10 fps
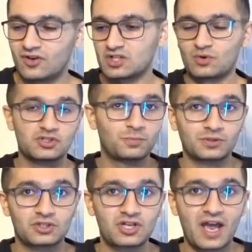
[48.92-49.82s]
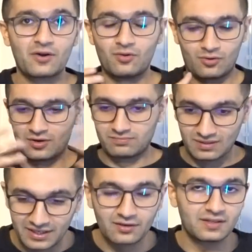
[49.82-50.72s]
you guys want to support the channel, or
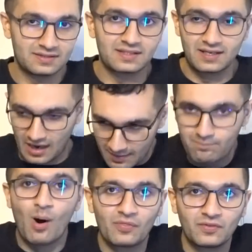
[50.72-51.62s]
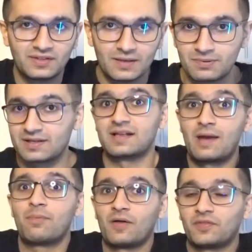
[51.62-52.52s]
literally say I bought the dip because I
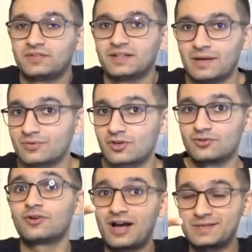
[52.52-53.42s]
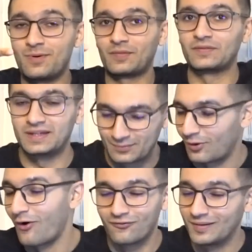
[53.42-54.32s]
bought the dip, I'm sure you guys bought the dip. We're
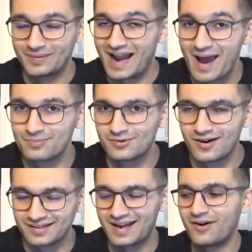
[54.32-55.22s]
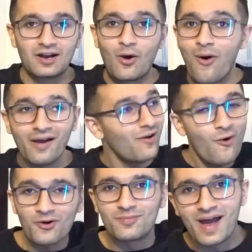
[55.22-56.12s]
all flipping happy right now. Go on
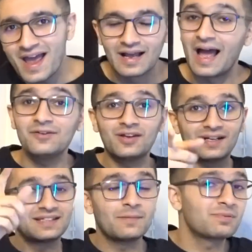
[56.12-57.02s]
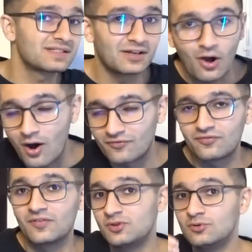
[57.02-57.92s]
order, man. And you get 10% off
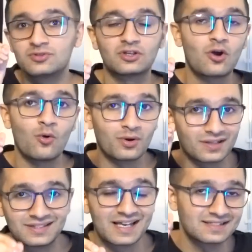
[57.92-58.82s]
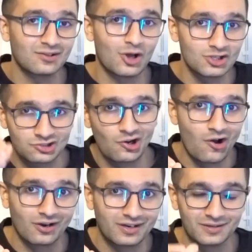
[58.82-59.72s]
if you use the code
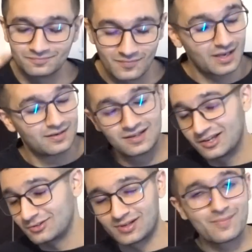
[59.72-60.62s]
TESLASTONK. So yeah,